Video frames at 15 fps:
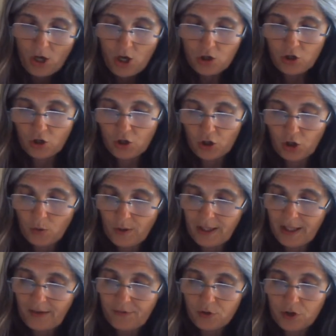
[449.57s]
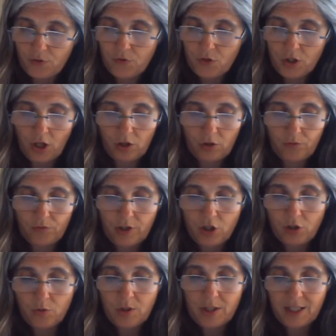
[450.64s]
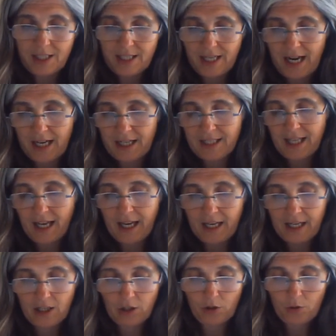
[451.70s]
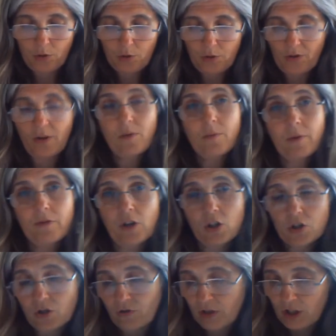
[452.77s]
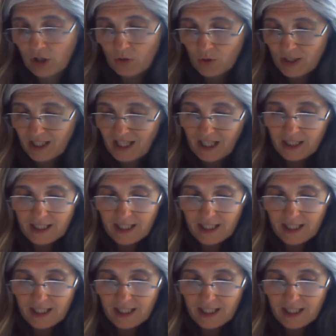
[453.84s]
So the lower levels of salt reduce the snacks that include, we've got to reduce the